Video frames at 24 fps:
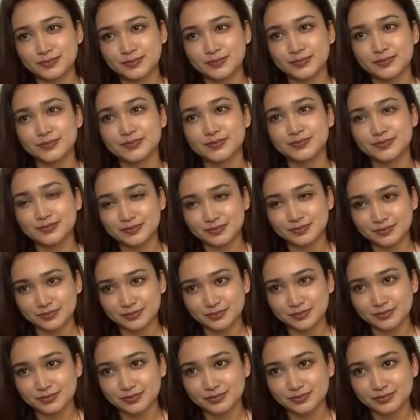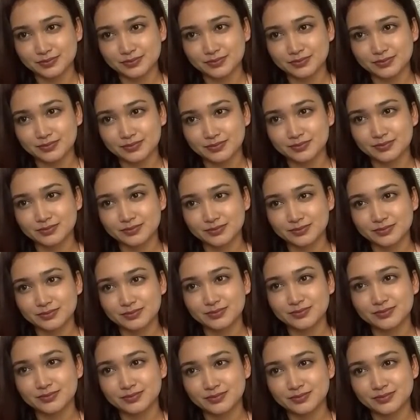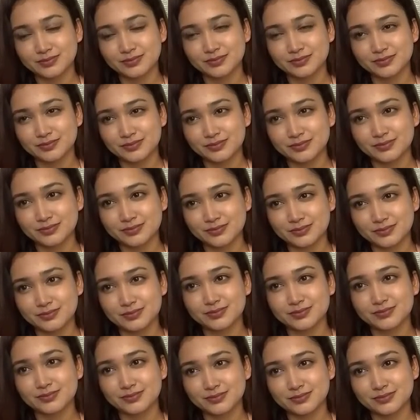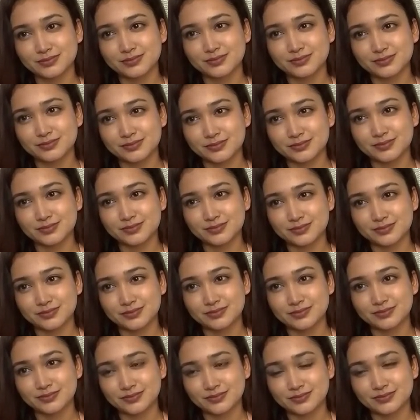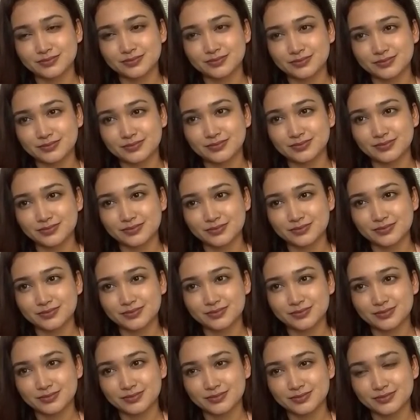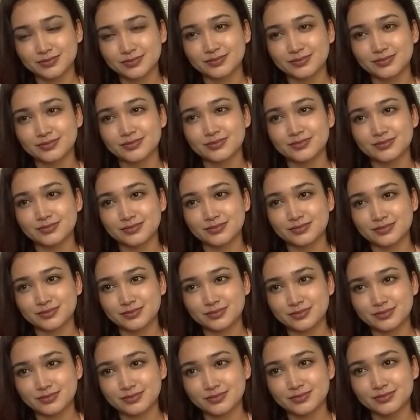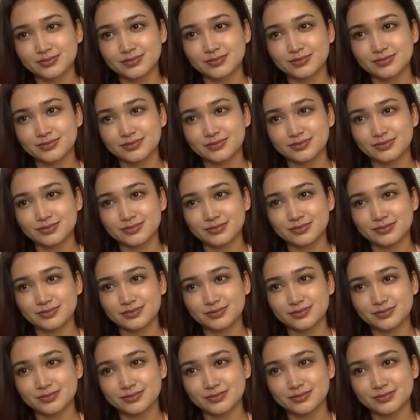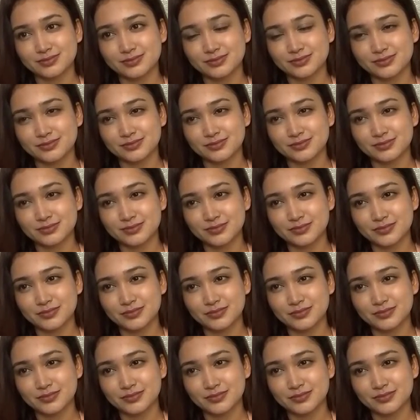The person shown says nothing.